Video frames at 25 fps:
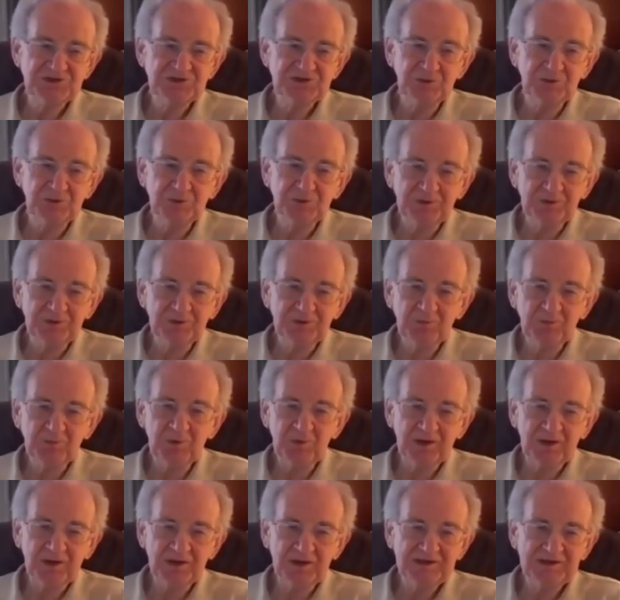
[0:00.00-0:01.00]
But
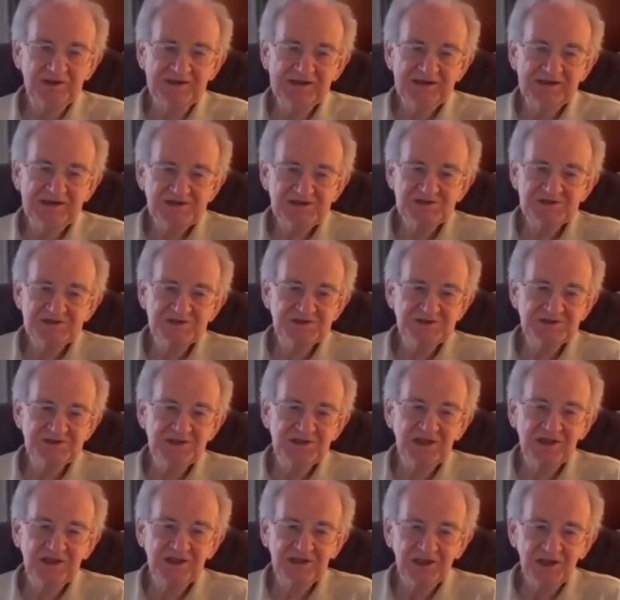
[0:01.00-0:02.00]
my guess is
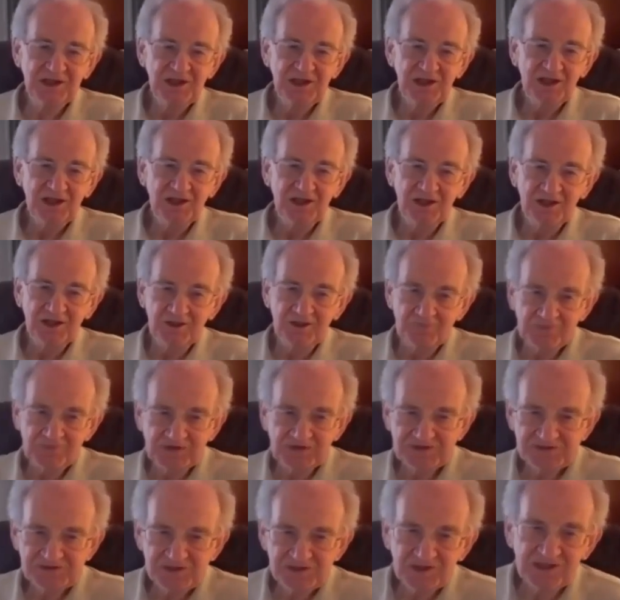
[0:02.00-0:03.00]
that
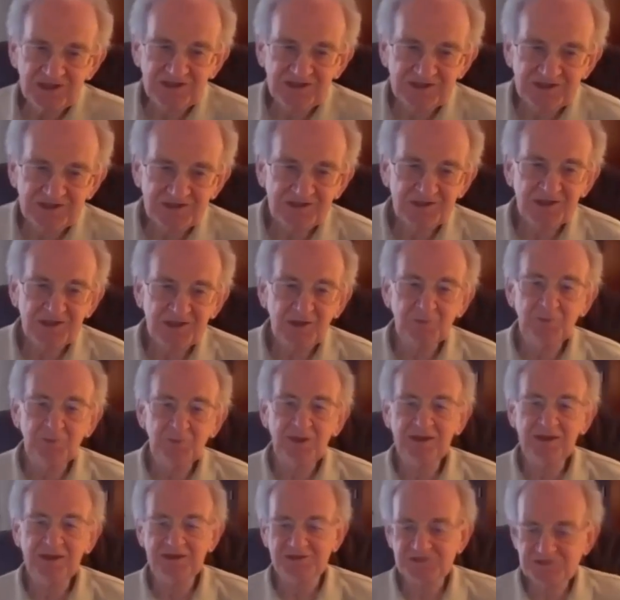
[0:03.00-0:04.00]
it's likely to come back
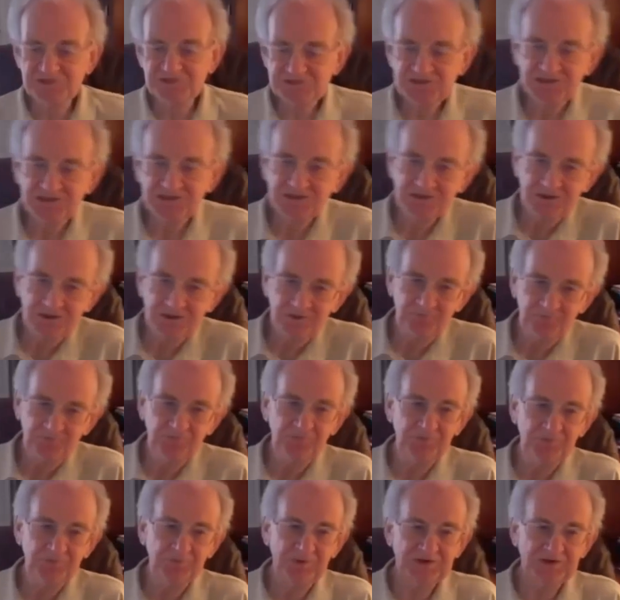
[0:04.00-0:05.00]

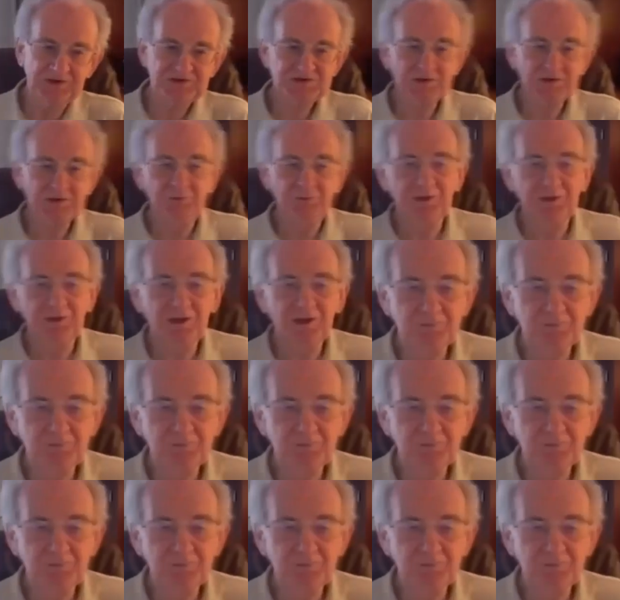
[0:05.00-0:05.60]
at some time